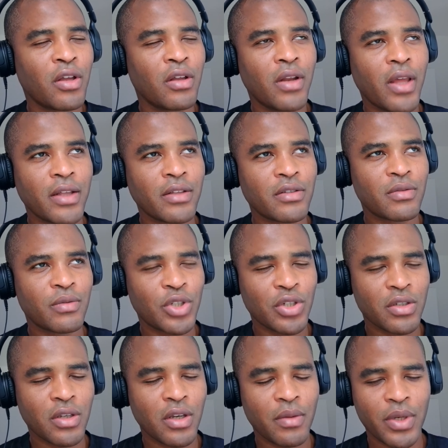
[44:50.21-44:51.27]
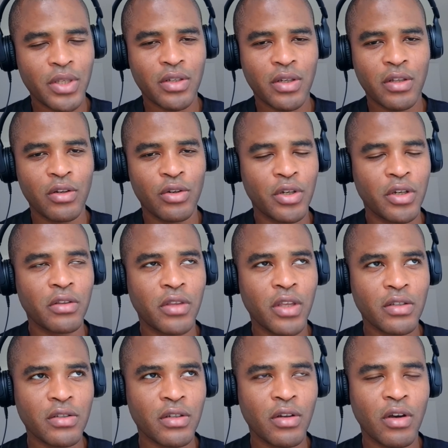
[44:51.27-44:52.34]
lens, which is basically looking at
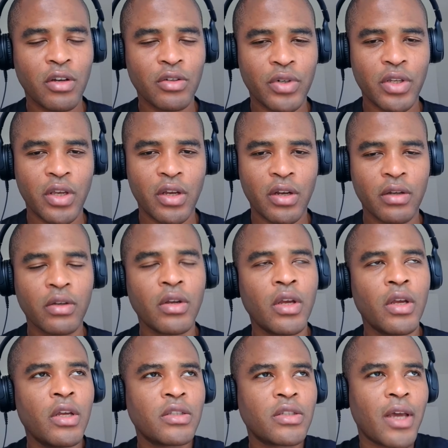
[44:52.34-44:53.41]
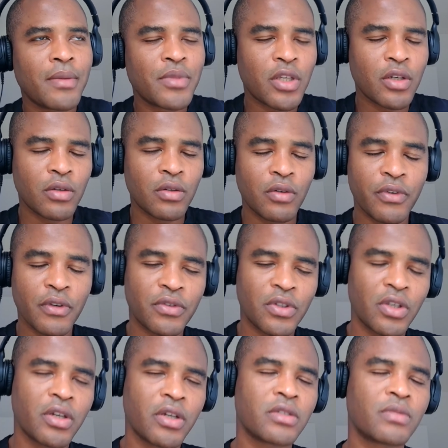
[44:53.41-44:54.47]
things in a 100-year timescale, 50
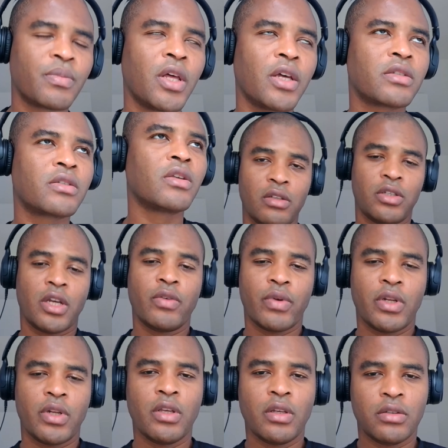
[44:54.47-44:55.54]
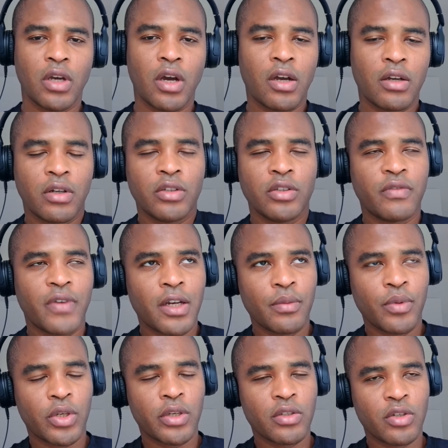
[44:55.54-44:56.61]
years plus, generally they are undervalued
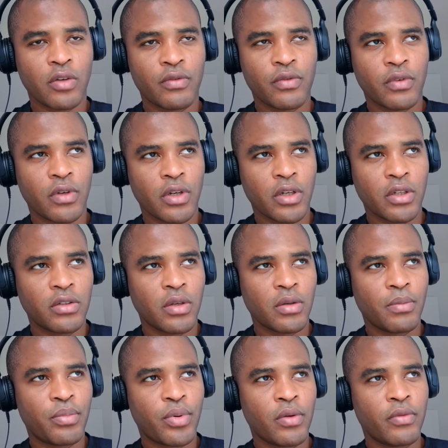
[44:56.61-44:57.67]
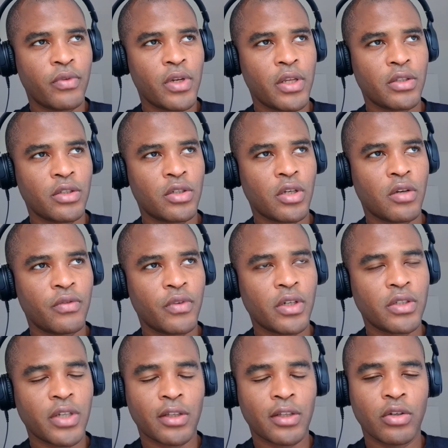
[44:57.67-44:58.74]
because of the prevalence of
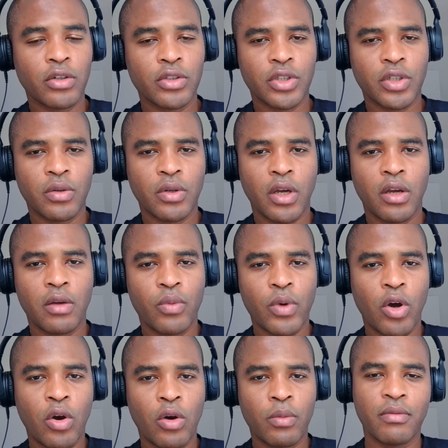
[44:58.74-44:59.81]
technology. We're all